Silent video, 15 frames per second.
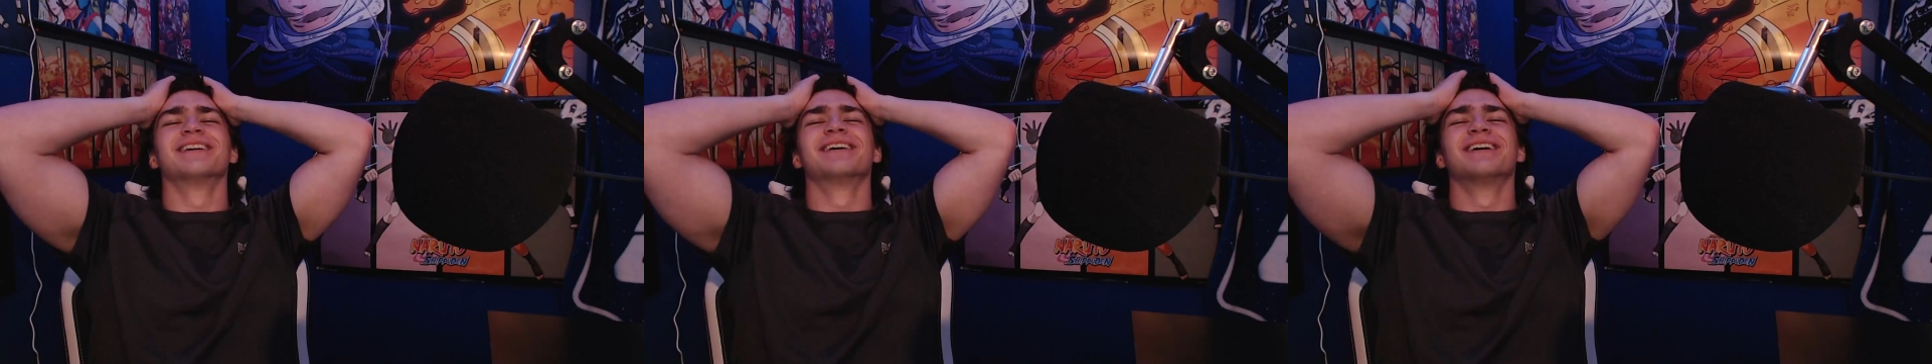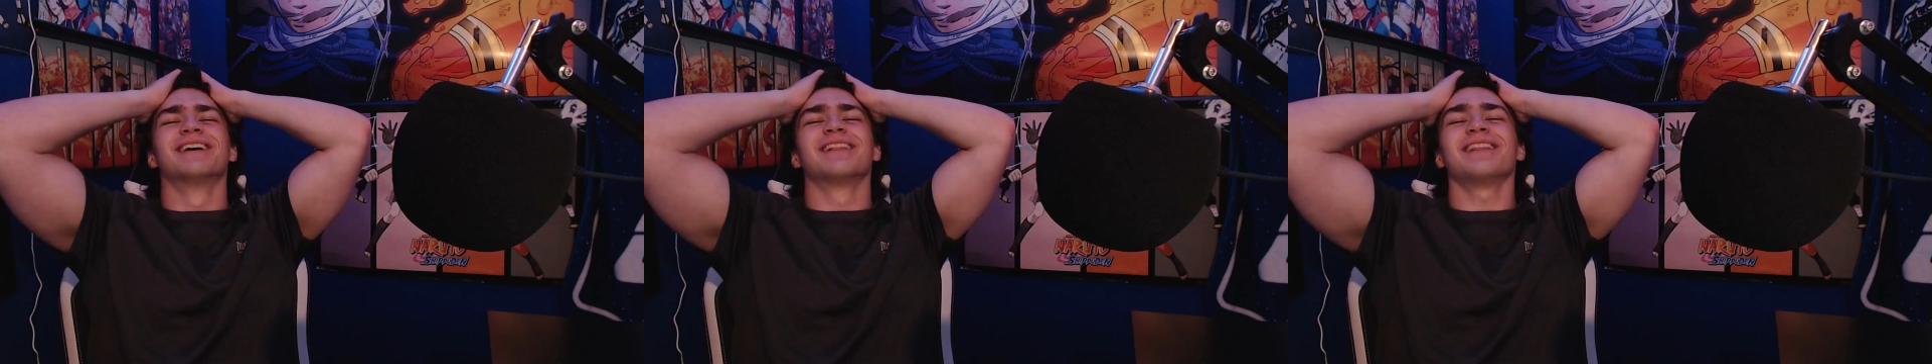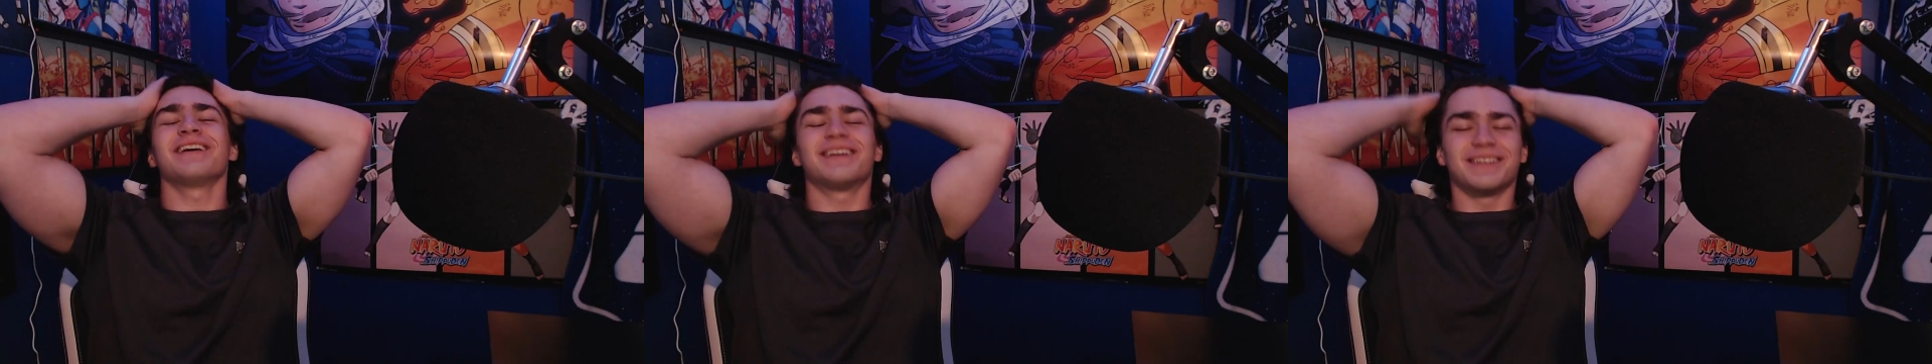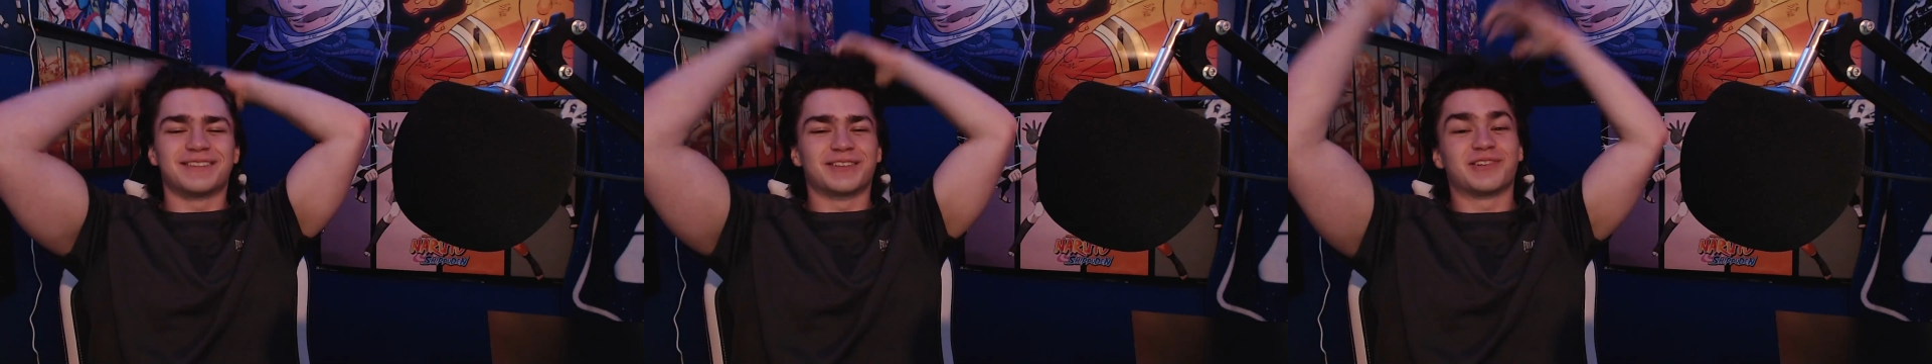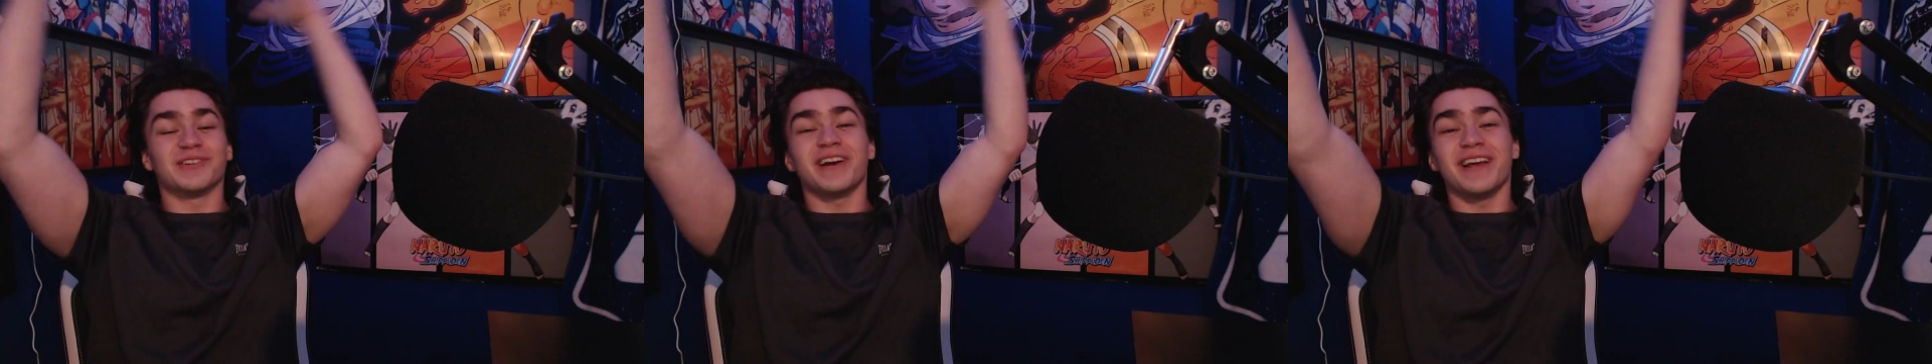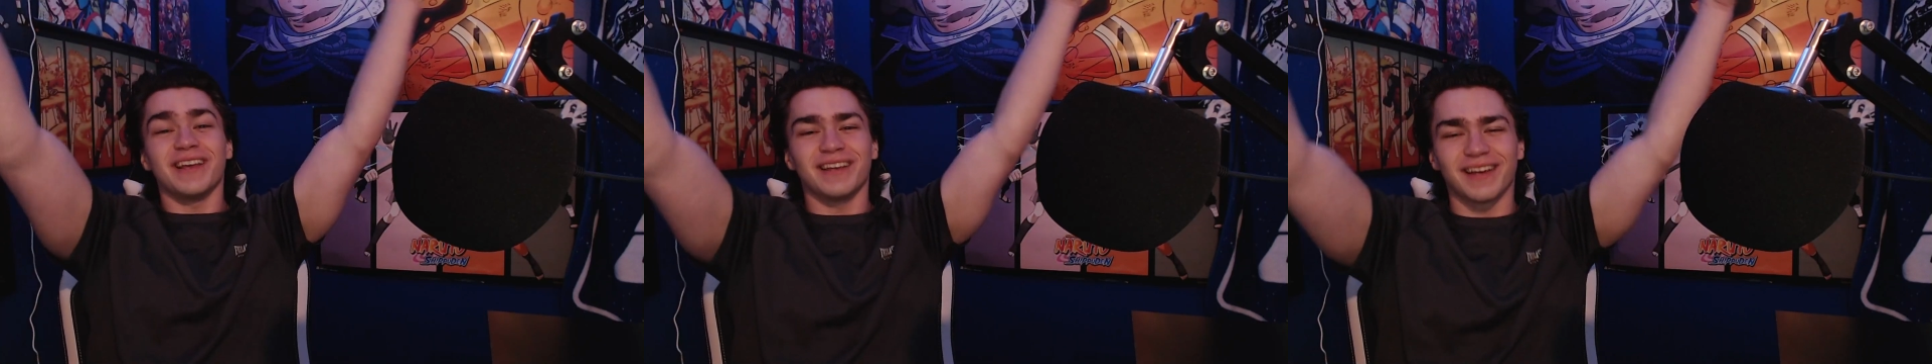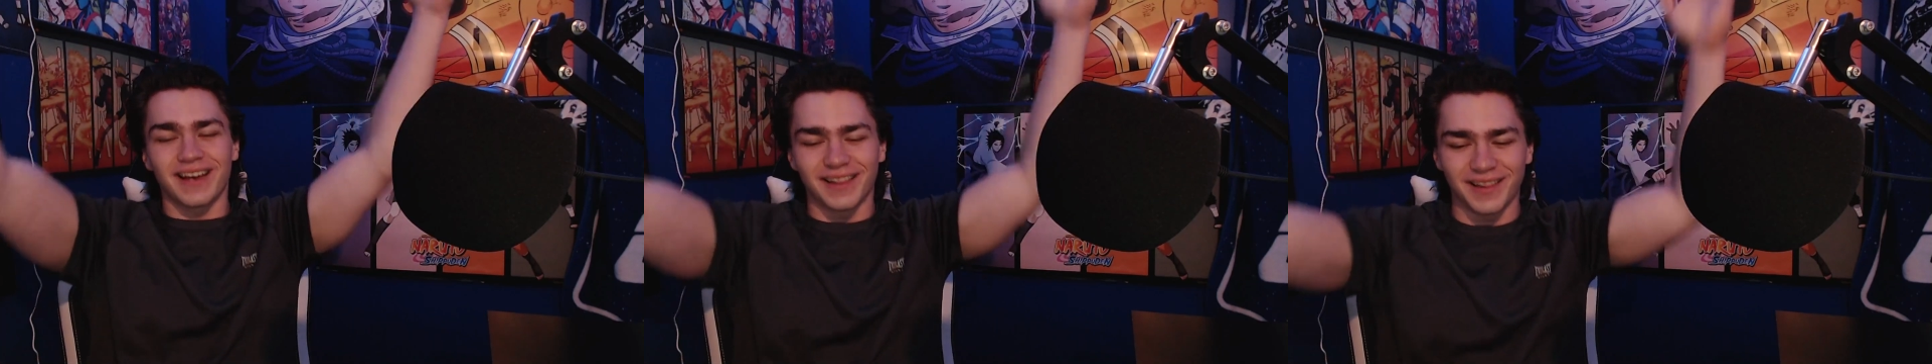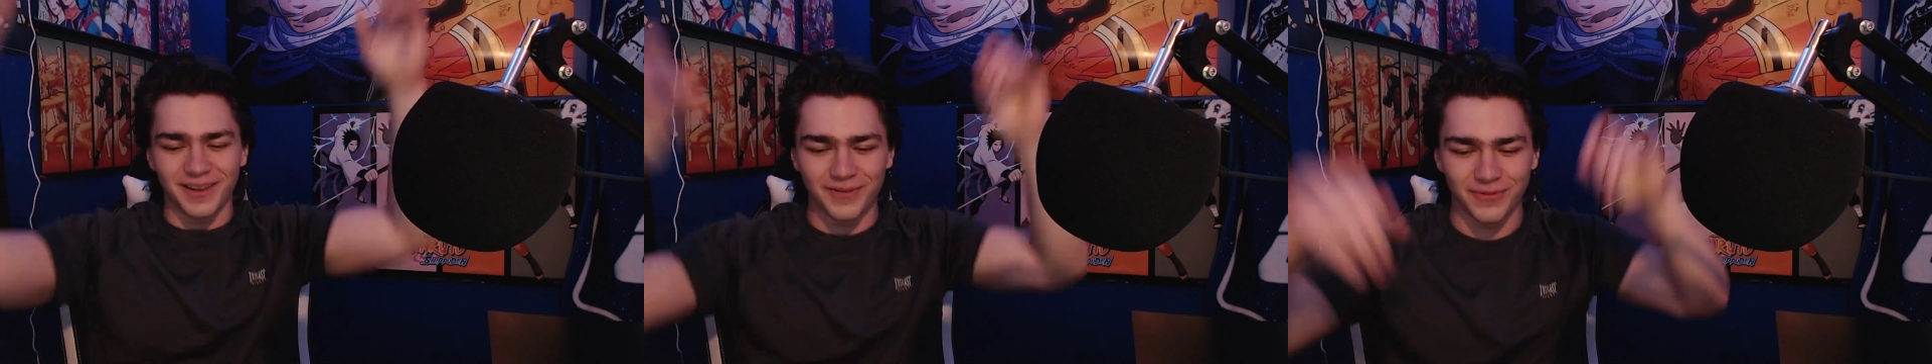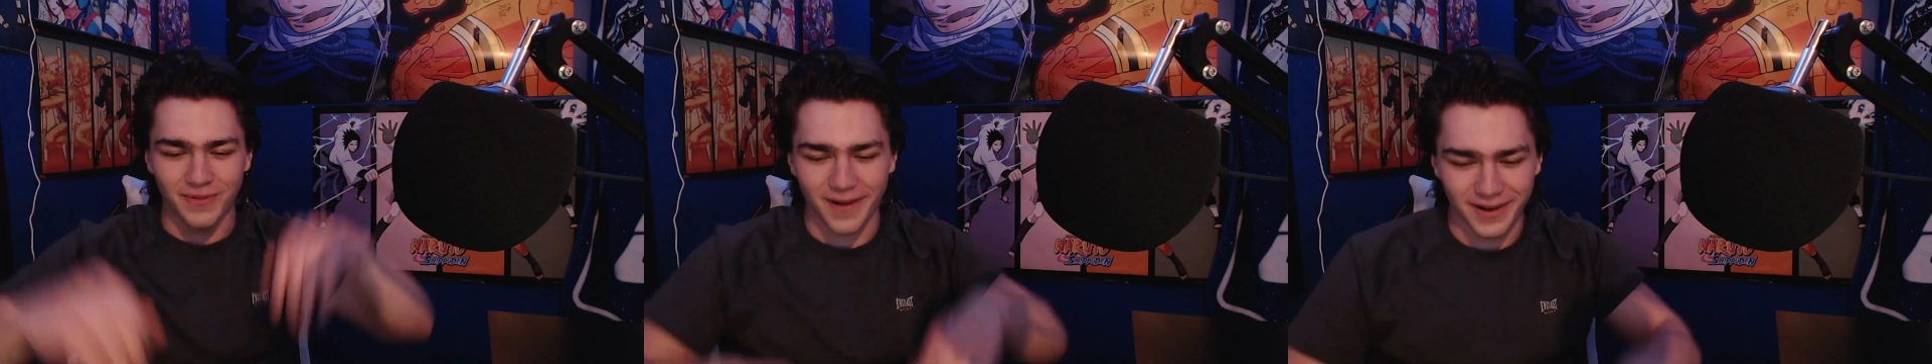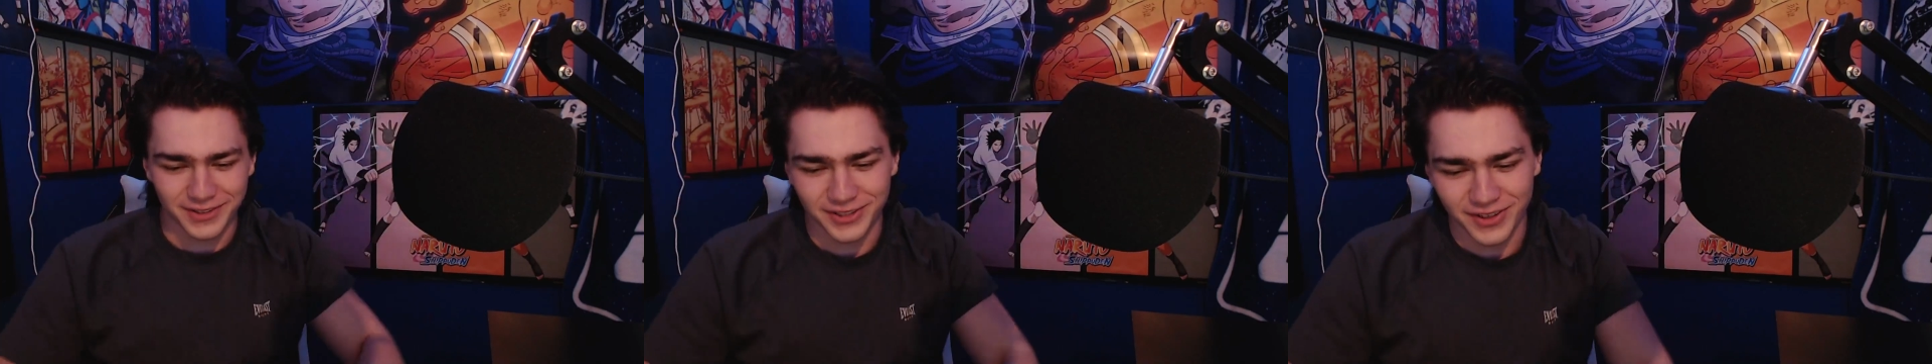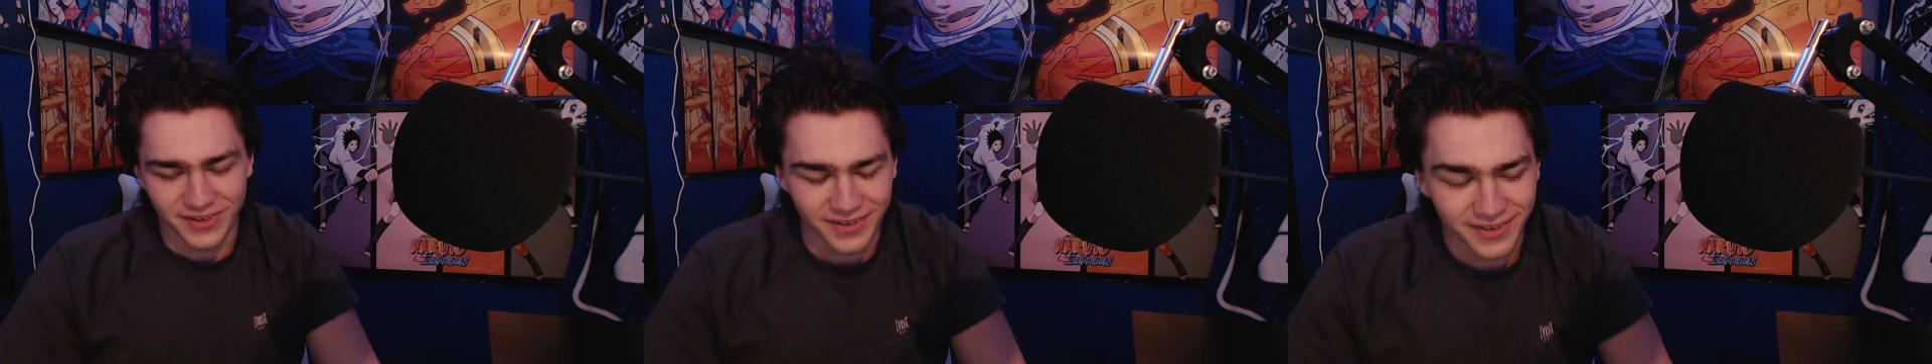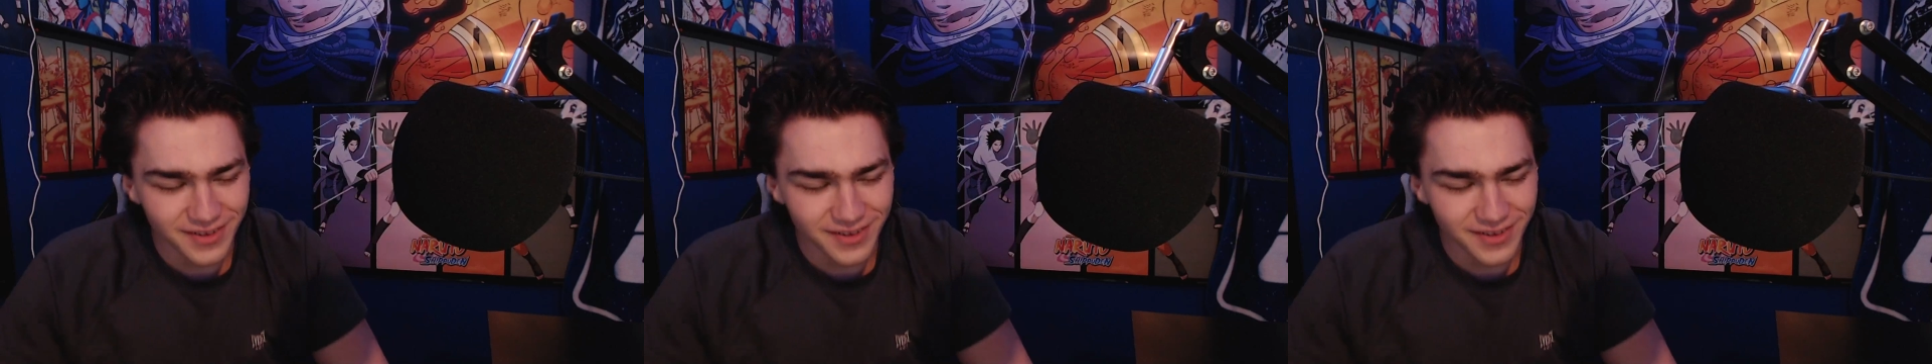Like it's great. I love watching